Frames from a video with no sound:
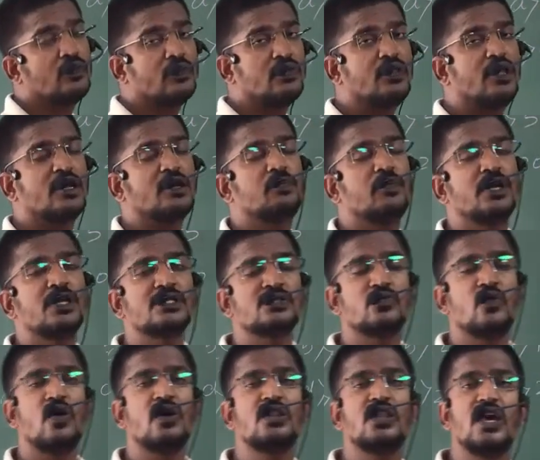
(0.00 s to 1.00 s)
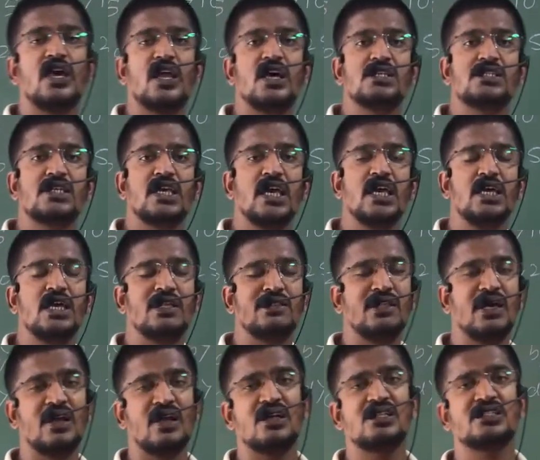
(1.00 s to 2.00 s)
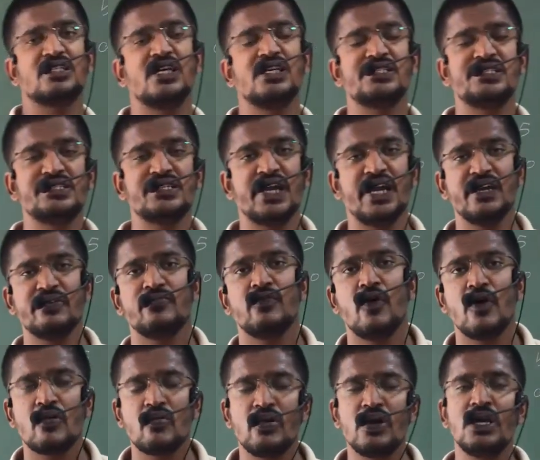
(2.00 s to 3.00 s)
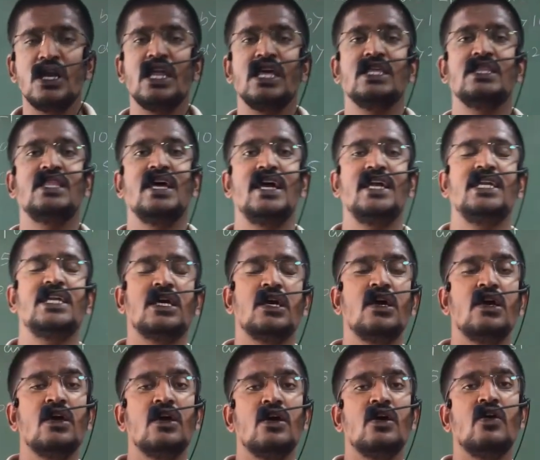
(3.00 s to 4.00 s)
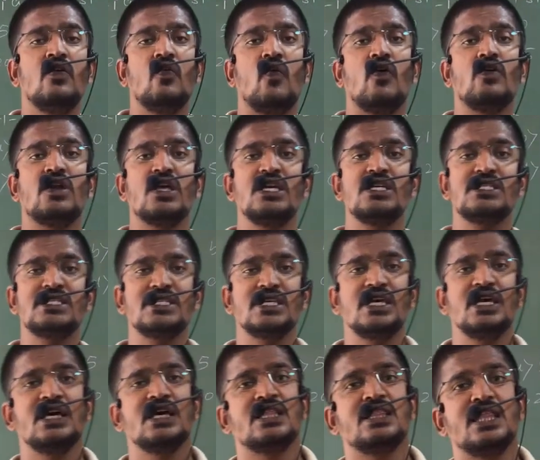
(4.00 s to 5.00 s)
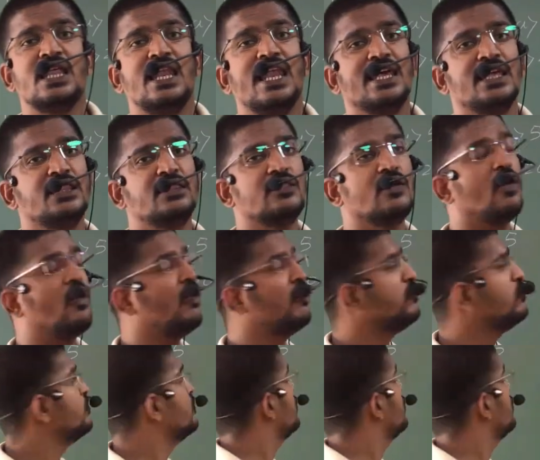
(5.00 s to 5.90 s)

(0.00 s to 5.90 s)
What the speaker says: That means what they are asking? They are asking straightforwardly that what is the length of